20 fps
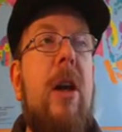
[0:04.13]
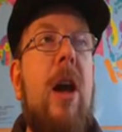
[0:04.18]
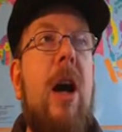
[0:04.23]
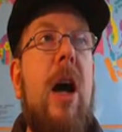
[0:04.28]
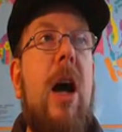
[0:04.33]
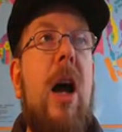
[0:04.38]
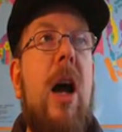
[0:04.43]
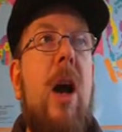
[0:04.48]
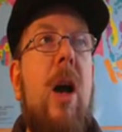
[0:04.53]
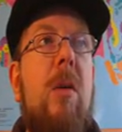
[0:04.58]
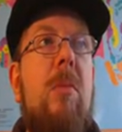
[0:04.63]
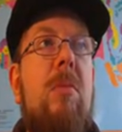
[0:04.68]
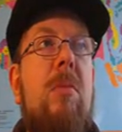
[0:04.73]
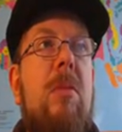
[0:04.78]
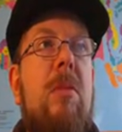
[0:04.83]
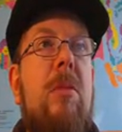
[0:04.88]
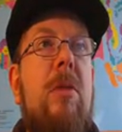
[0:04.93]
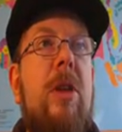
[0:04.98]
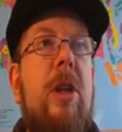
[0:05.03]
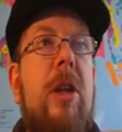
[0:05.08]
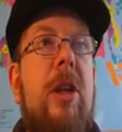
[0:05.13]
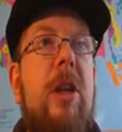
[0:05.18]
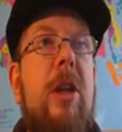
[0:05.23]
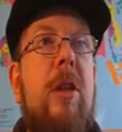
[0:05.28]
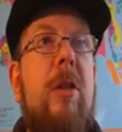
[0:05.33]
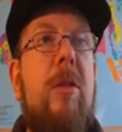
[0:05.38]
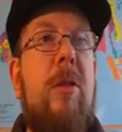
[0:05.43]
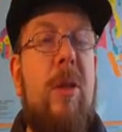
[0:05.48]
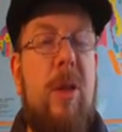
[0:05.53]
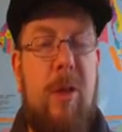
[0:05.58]
um,
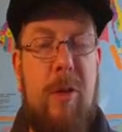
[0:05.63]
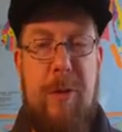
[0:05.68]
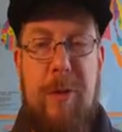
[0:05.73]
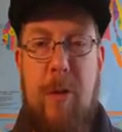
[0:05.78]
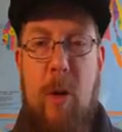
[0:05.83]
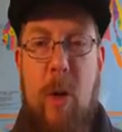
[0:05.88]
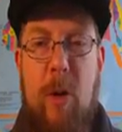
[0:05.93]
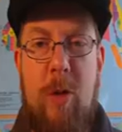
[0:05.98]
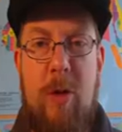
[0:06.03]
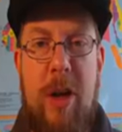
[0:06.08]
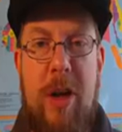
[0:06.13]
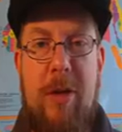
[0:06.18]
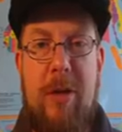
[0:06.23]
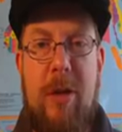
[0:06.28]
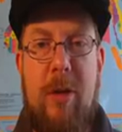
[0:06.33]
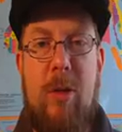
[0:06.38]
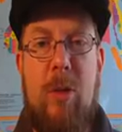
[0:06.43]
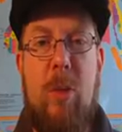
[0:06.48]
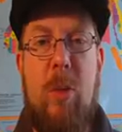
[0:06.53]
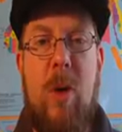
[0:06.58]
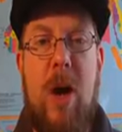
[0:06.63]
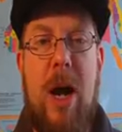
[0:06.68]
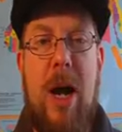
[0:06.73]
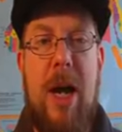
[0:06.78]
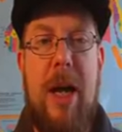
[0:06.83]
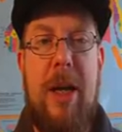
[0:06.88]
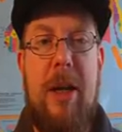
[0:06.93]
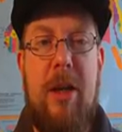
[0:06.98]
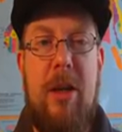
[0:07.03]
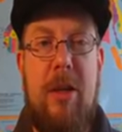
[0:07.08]
there are four reasons
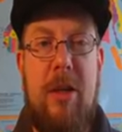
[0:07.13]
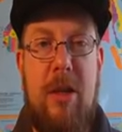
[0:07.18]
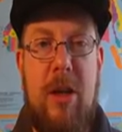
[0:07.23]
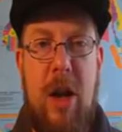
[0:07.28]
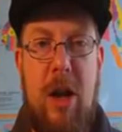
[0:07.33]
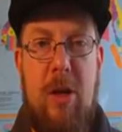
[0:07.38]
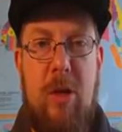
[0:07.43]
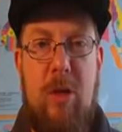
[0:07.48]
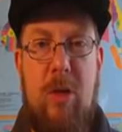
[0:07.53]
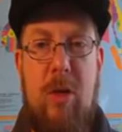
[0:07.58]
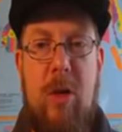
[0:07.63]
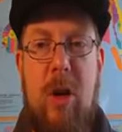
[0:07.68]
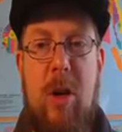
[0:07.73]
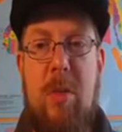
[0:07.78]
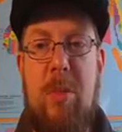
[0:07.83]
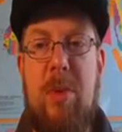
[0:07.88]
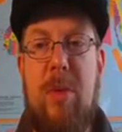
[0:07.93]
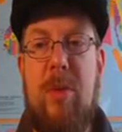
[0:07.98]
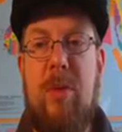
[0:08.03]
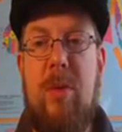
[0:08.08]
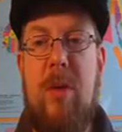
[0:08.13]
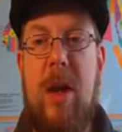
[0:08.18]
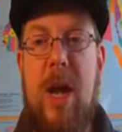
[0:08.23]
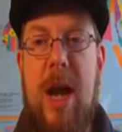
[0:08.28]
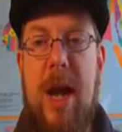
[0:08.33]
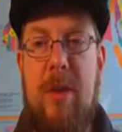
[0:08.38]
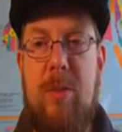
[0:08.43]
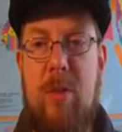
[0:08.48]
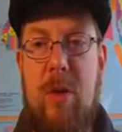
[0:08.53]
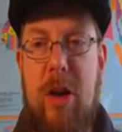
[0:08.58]
why Donald Trump
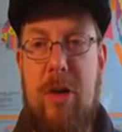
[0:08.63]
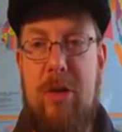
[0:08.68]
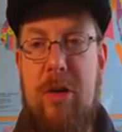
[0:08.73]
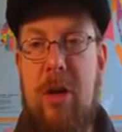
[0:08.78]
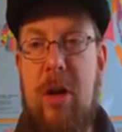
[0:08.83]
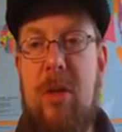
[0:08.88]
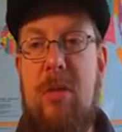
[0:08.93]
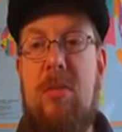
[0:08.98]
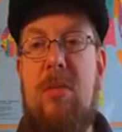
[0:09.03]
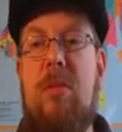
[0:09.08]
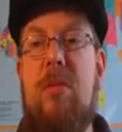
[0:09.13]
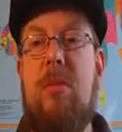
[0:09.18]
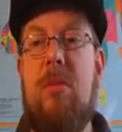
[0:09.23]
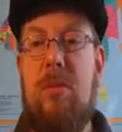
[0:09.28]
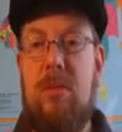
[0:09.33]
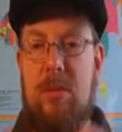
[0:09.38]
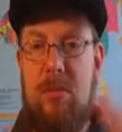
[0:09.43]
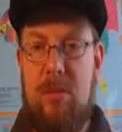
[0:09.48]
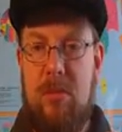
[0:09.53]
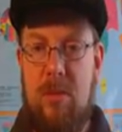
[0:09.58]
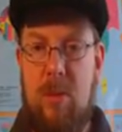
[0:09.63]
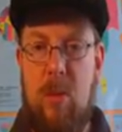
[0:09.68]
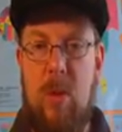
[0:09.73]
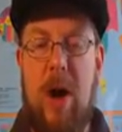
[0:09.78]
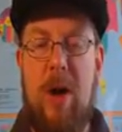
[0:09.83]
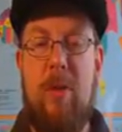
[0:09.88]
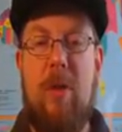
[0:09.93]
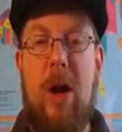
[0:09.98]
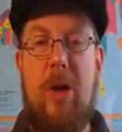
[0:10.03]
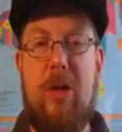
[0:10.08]
and
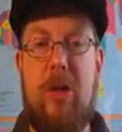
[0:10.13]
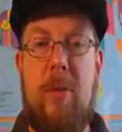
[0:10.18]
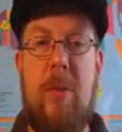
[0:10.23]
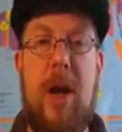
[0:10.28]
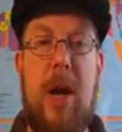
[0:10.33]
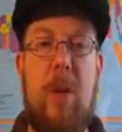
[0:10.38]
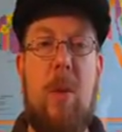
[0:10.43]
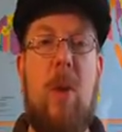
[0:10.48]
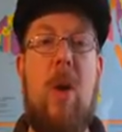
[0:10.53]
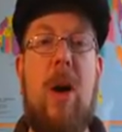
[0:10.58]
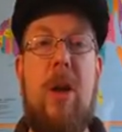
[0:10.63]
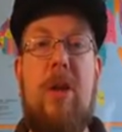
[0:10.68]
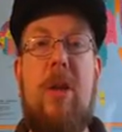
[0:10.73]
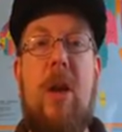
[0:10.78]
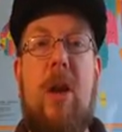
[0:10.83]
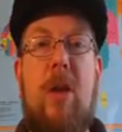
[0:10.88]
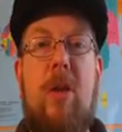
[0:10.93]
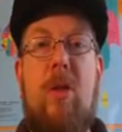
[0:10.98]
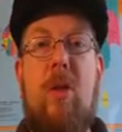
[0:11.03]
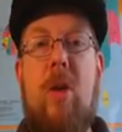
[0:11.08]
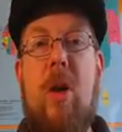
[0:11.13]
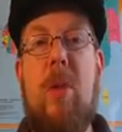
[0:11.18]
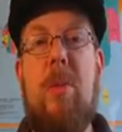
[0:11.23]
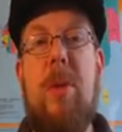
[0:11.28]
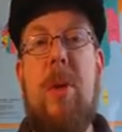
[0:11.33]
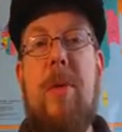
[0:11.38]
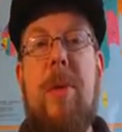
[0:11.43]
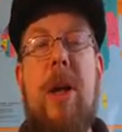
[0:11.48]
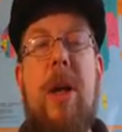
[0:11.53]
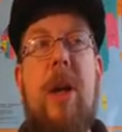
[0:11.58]
why Russia might want Donald Trump.
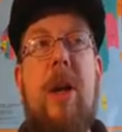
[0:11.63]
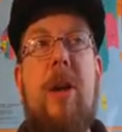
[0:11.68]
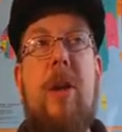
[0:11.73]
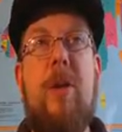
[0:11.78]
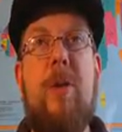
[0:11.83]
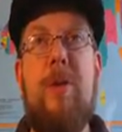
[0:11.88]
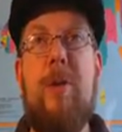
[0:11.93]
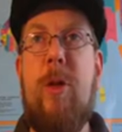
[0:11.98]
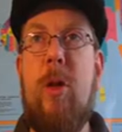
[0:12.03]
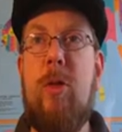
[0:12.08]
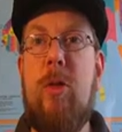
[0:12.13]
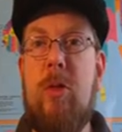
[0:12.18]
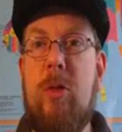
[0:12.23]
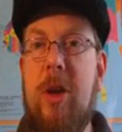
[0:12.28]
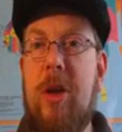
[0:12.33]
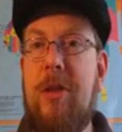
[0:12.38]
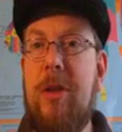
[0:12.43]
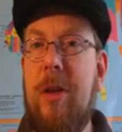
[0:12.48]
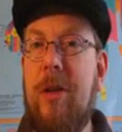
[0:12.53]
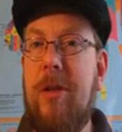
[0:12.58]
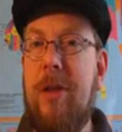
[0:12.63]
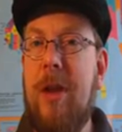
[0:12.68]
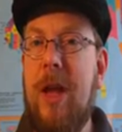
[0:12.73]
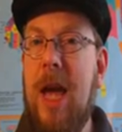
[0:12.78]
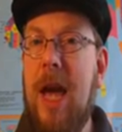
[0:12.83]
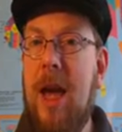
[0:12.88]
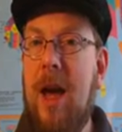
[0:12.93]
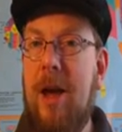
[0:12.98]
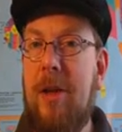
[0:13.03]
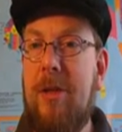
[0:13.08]
The first reason is the
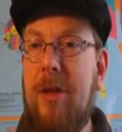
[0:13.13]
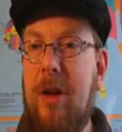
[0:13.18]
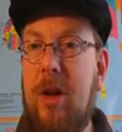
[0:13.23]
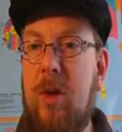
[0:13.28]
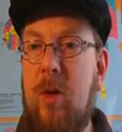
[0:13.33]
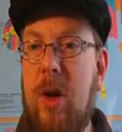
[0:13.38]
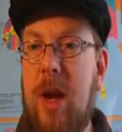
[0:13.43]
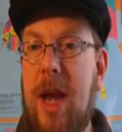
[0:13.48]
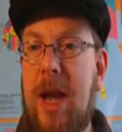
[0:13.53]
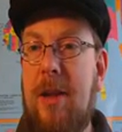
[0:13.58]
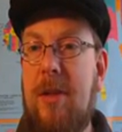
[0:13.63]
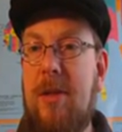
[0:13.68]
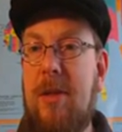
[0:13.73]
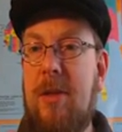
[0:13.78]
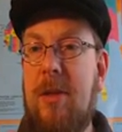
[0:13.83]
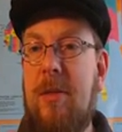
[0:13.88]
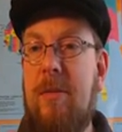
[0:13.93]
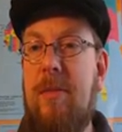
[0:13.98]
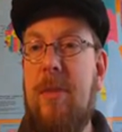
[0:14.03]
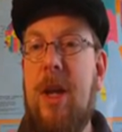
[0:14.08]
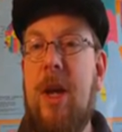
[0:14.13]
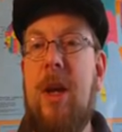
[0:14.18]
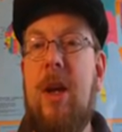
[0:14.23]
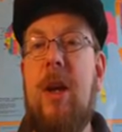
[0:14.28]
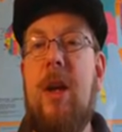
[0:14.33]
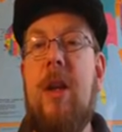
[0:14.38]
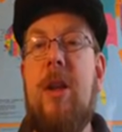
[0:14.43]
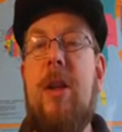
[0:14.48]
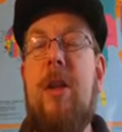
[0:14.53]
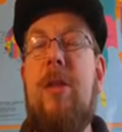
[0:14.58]
chaos he creates.
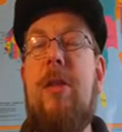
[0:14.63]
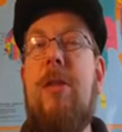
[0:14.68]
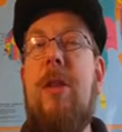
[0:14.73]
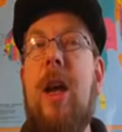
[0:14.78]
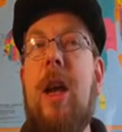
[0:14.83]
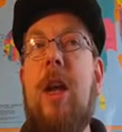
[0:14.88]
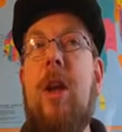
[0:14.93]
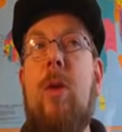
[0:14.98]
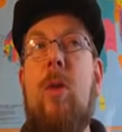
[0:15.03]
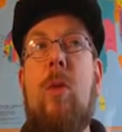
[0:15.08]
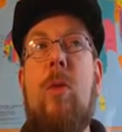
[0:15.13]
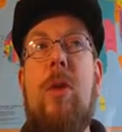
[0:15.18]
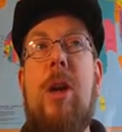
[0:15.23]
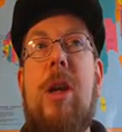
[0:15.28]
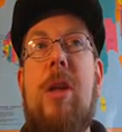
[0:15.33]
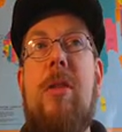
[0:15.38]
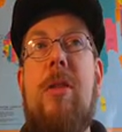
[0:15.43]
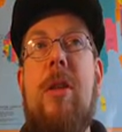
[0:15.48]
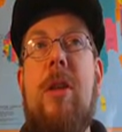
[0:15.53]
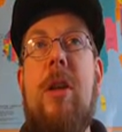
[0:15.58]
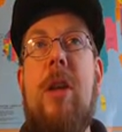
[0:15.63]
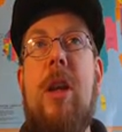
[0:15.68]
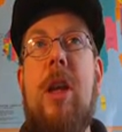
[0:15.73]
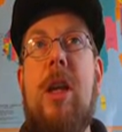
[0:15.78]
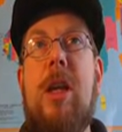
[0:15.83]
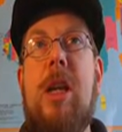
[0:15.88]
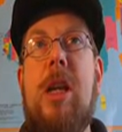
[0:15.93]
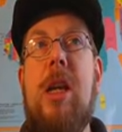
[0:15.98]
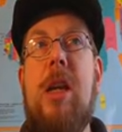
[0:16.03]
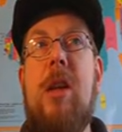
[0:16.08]
The second reason
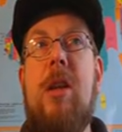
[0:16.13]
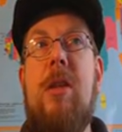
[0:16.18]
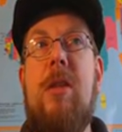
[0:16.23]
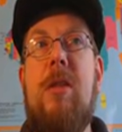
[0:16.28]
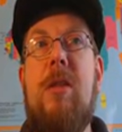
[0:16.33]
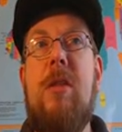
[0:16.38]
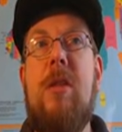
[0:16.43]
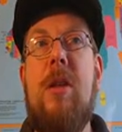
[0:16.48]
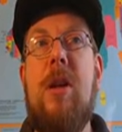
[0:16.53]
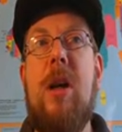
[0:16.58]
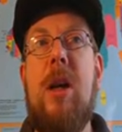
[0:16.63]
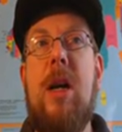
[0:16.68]
is